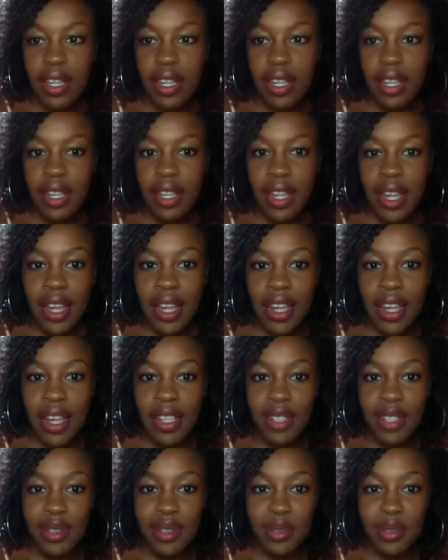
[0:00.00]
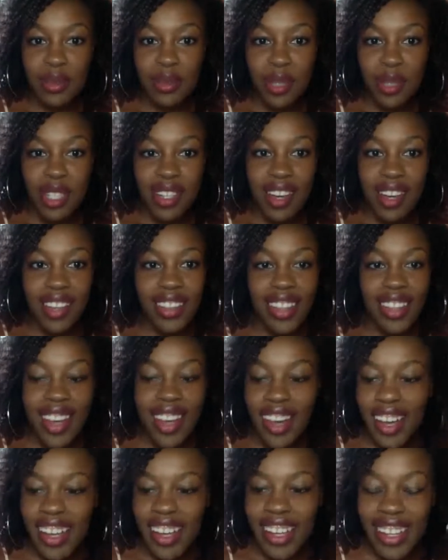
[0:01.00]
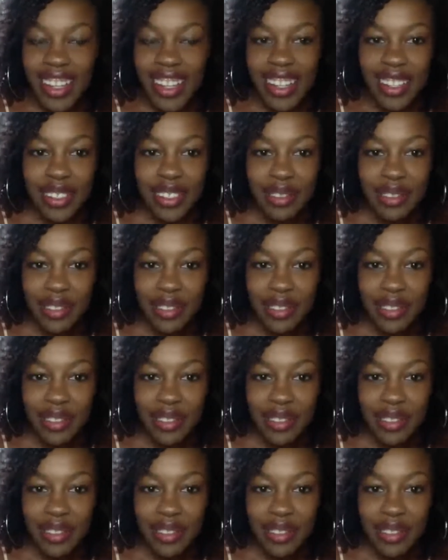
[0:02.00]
And we are live.